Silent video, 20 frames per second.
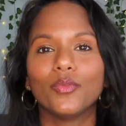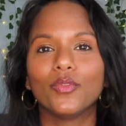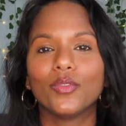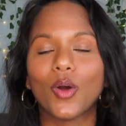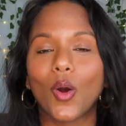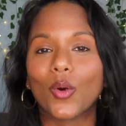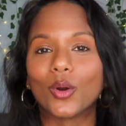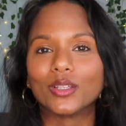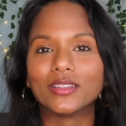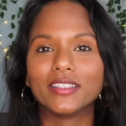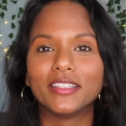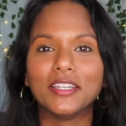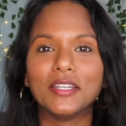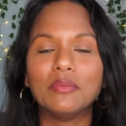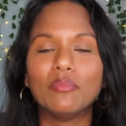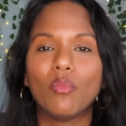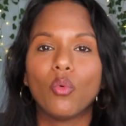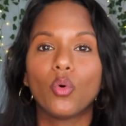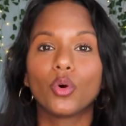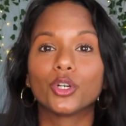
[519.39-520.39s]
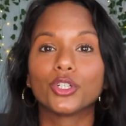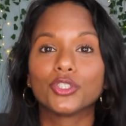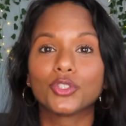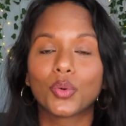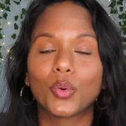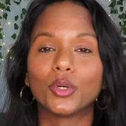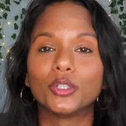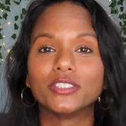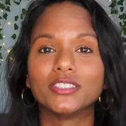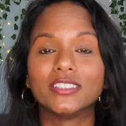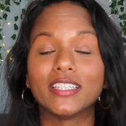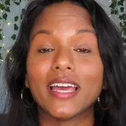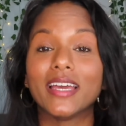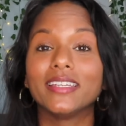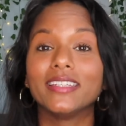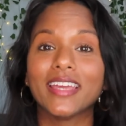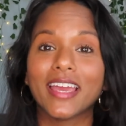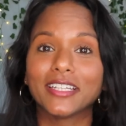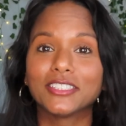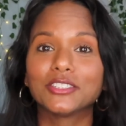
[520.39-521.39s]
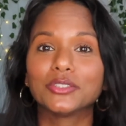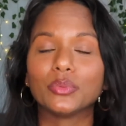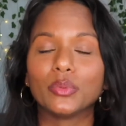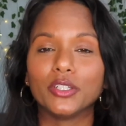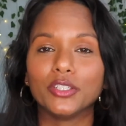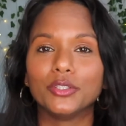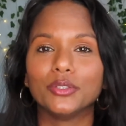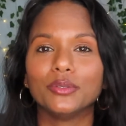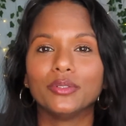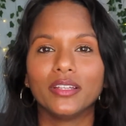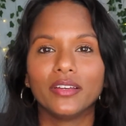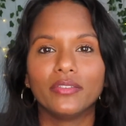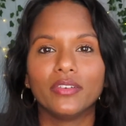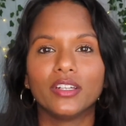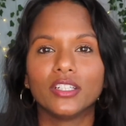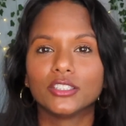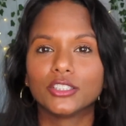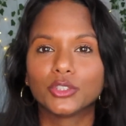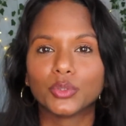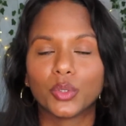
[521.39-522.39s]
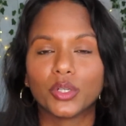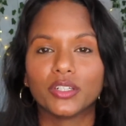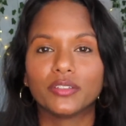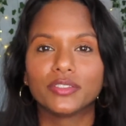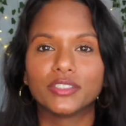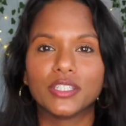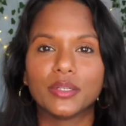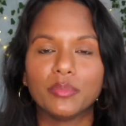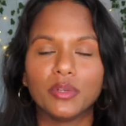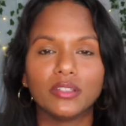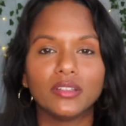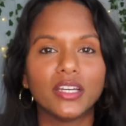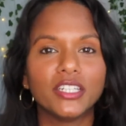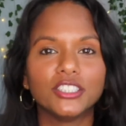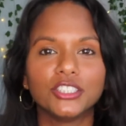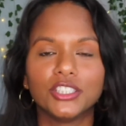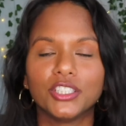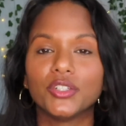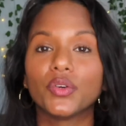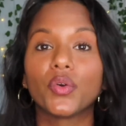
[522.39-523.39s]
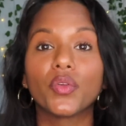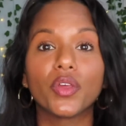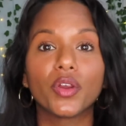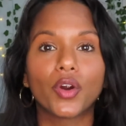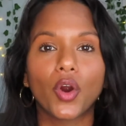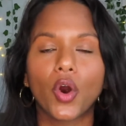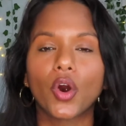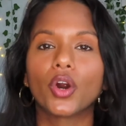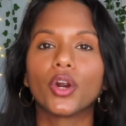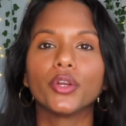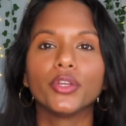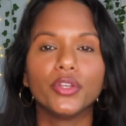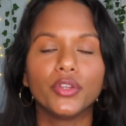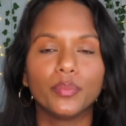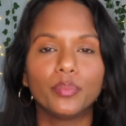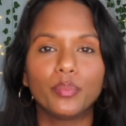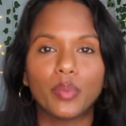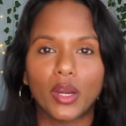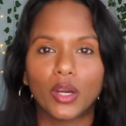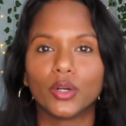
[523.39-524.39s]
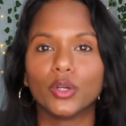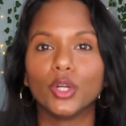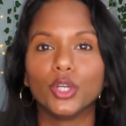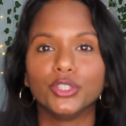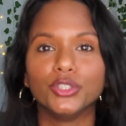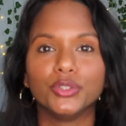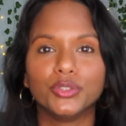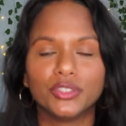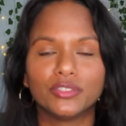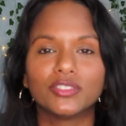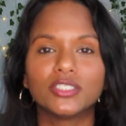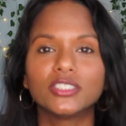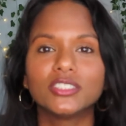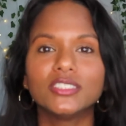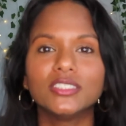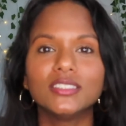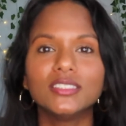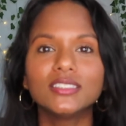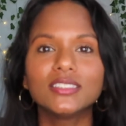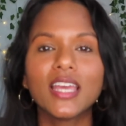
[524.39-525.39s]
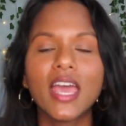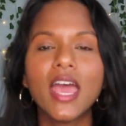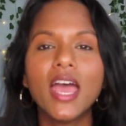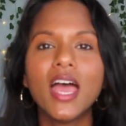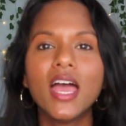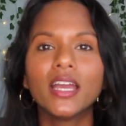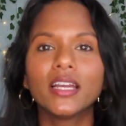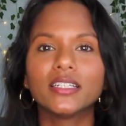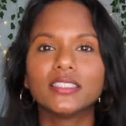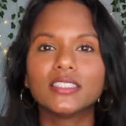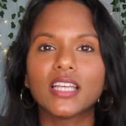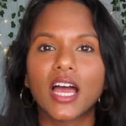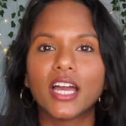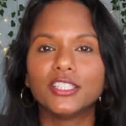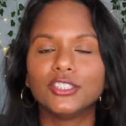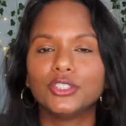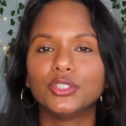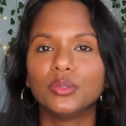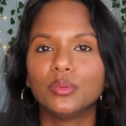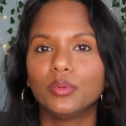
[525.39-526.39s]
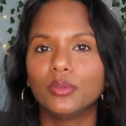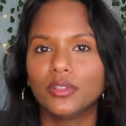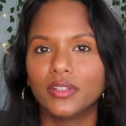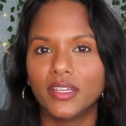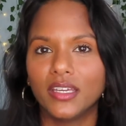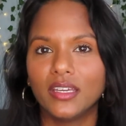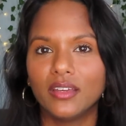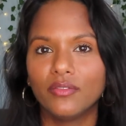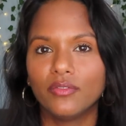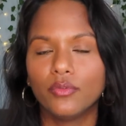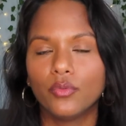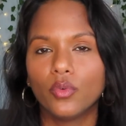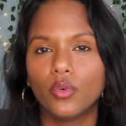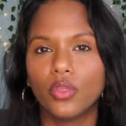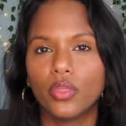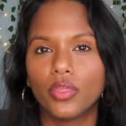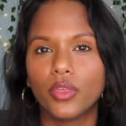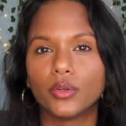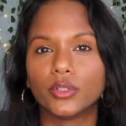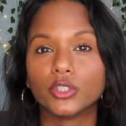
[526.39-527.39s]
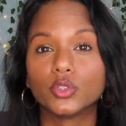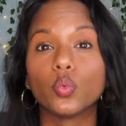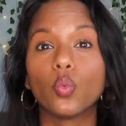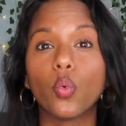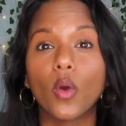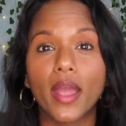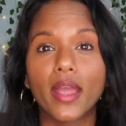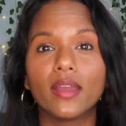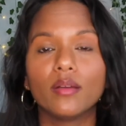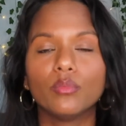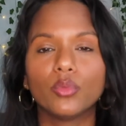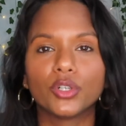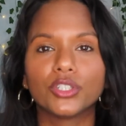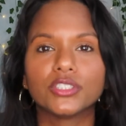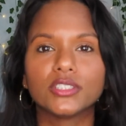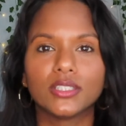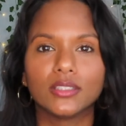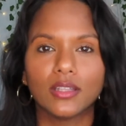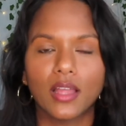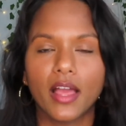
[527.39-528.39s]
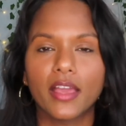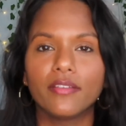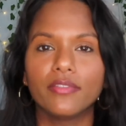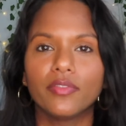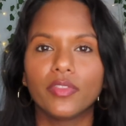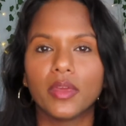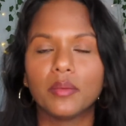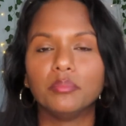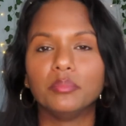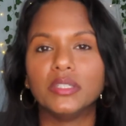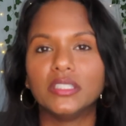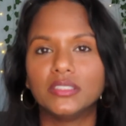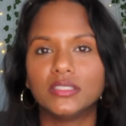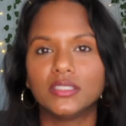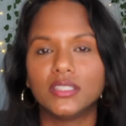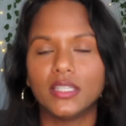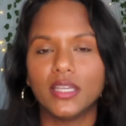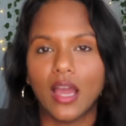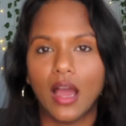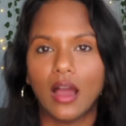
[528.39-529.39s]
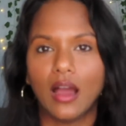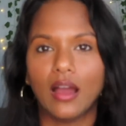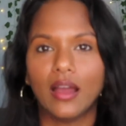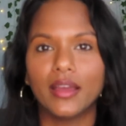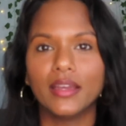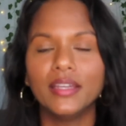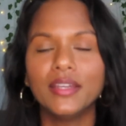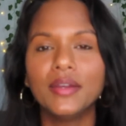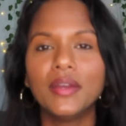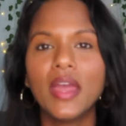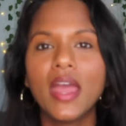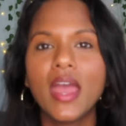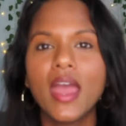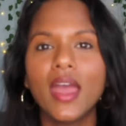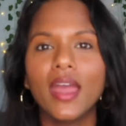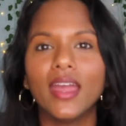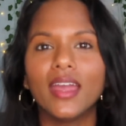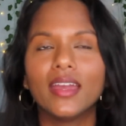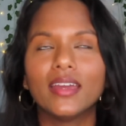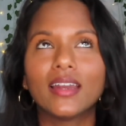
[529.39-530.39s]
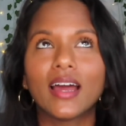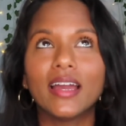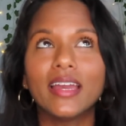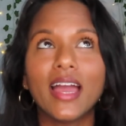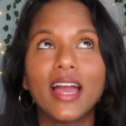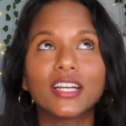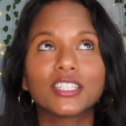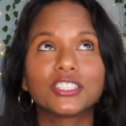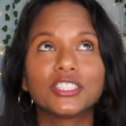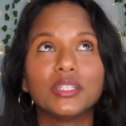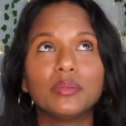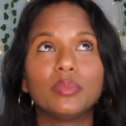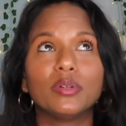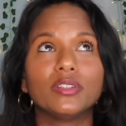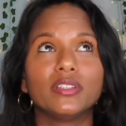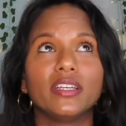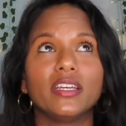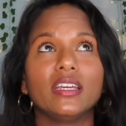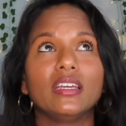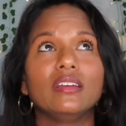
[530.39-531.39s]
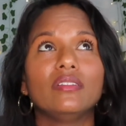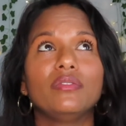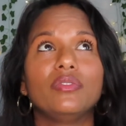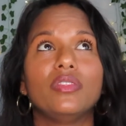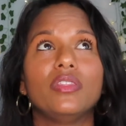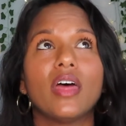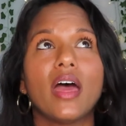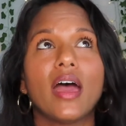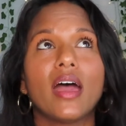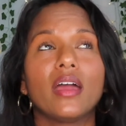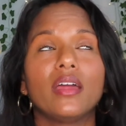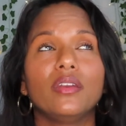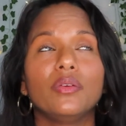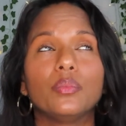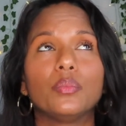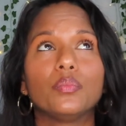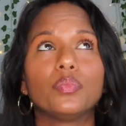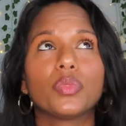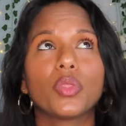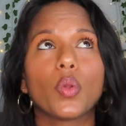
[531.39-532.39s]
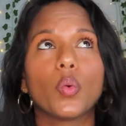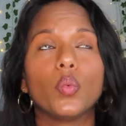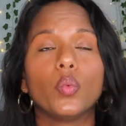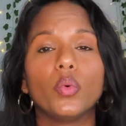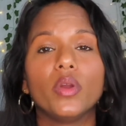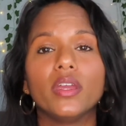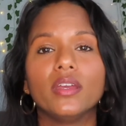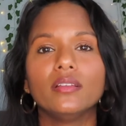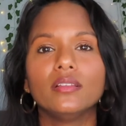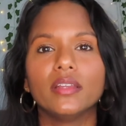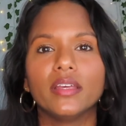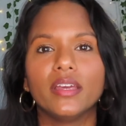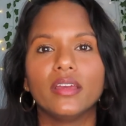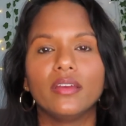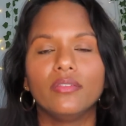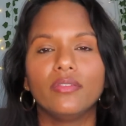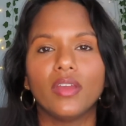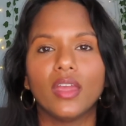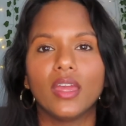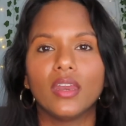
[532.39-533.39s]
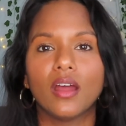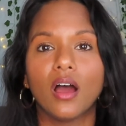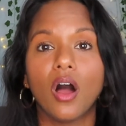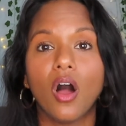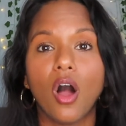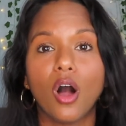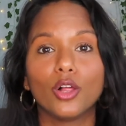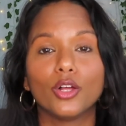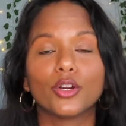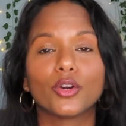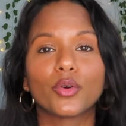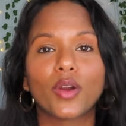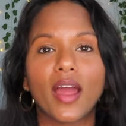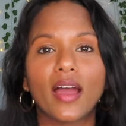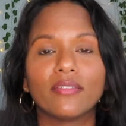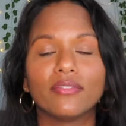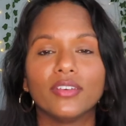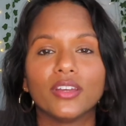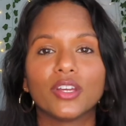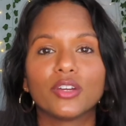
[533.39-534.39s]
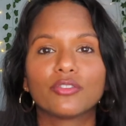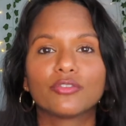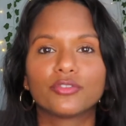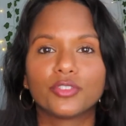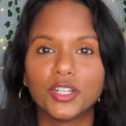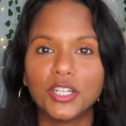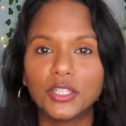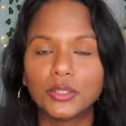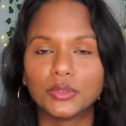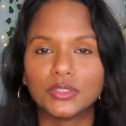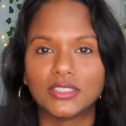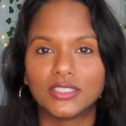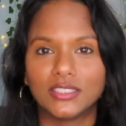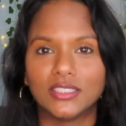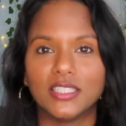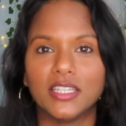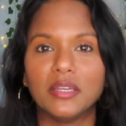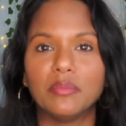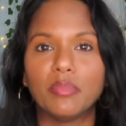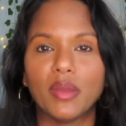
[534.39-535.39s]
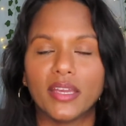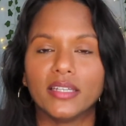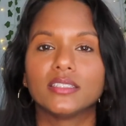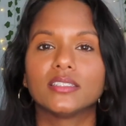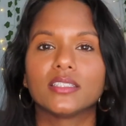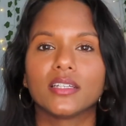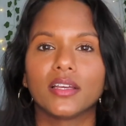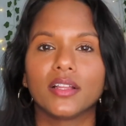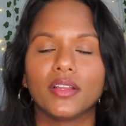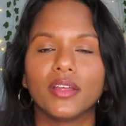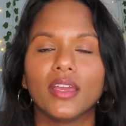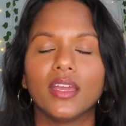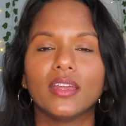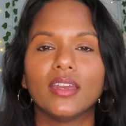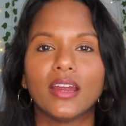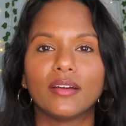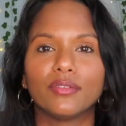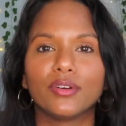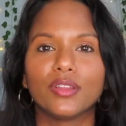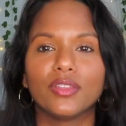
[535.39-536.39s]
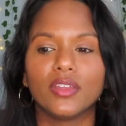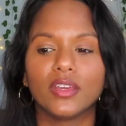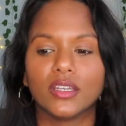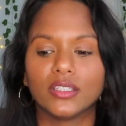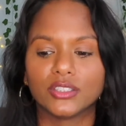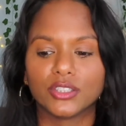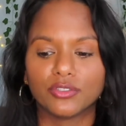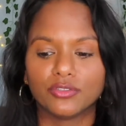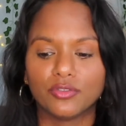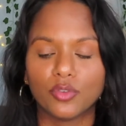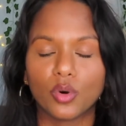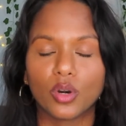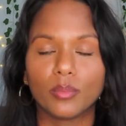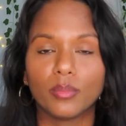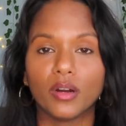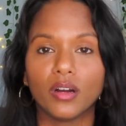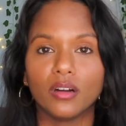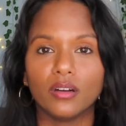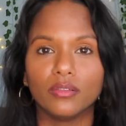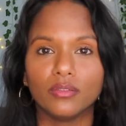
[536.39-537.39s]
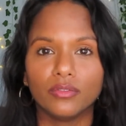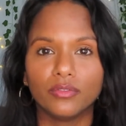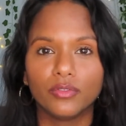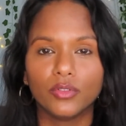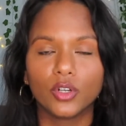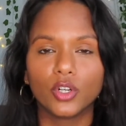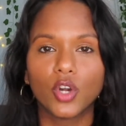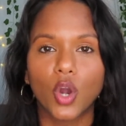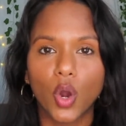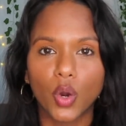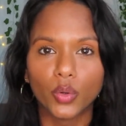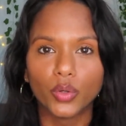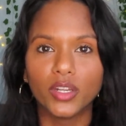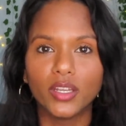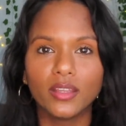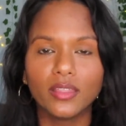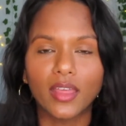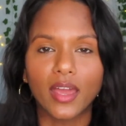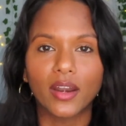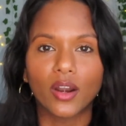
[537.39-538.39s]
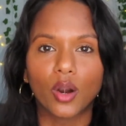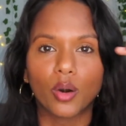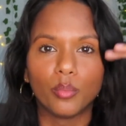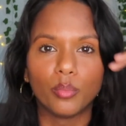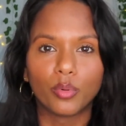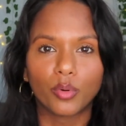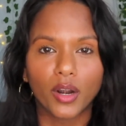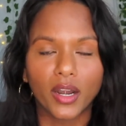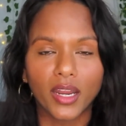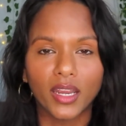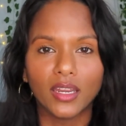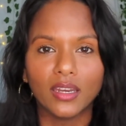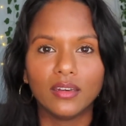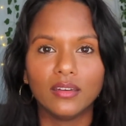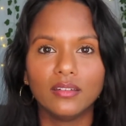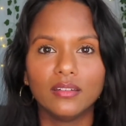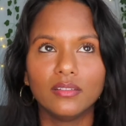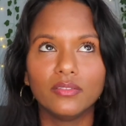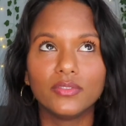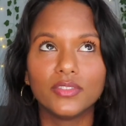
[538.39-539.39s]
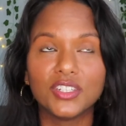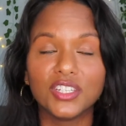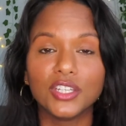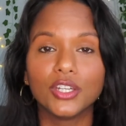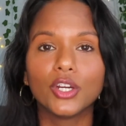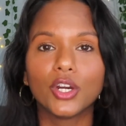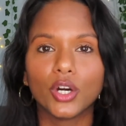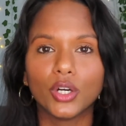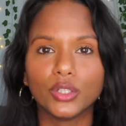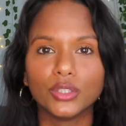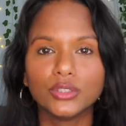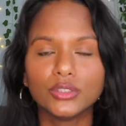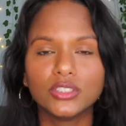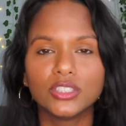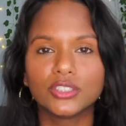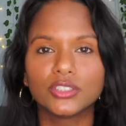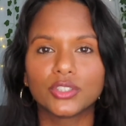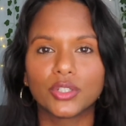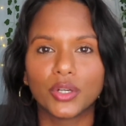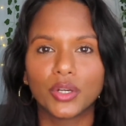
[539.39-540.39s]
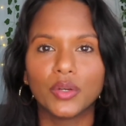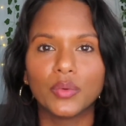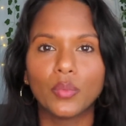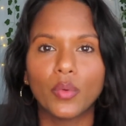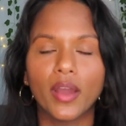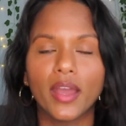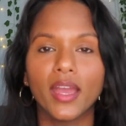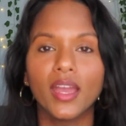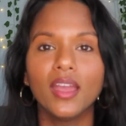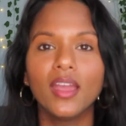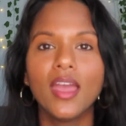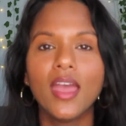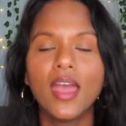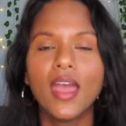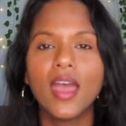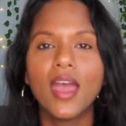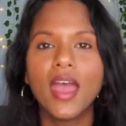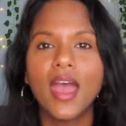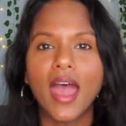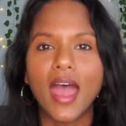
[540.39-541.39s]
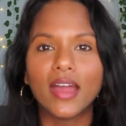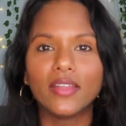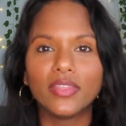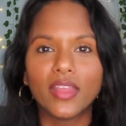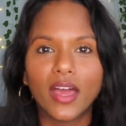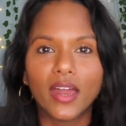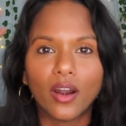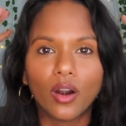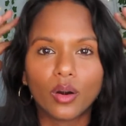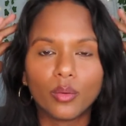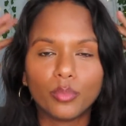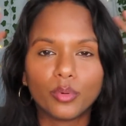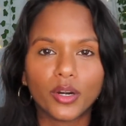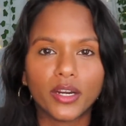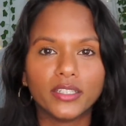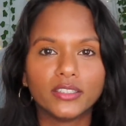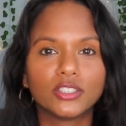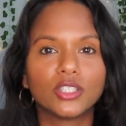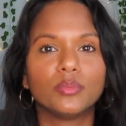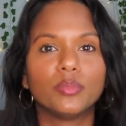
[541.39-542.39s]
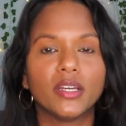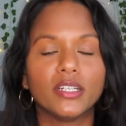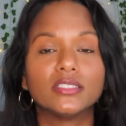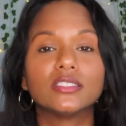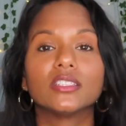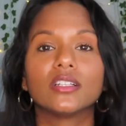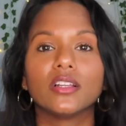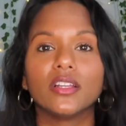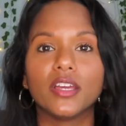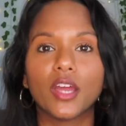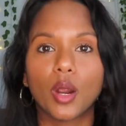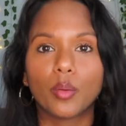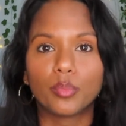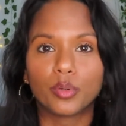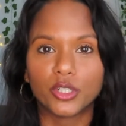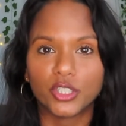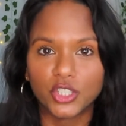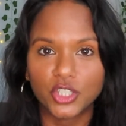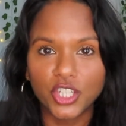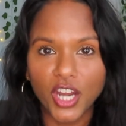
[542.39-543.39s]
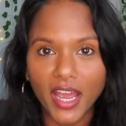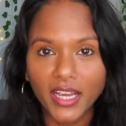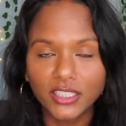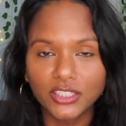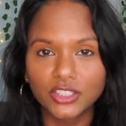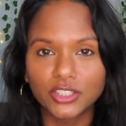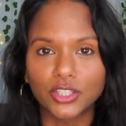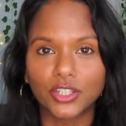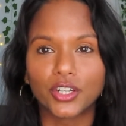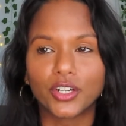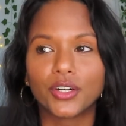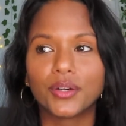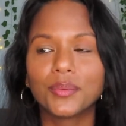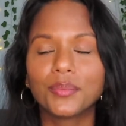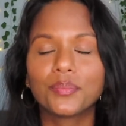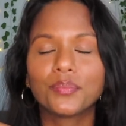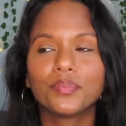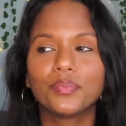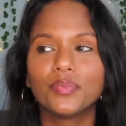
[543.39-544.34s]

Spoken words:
or lean more towards that, yes, we do live in a sort of simulation, or there are parallel universes, because I do believe there is way more to life than meets the eye. And I actually believe that we live in a holographic frequency, basically, and everything is a form of coding that our brain decodes a certain way, and that our brains are basically a projector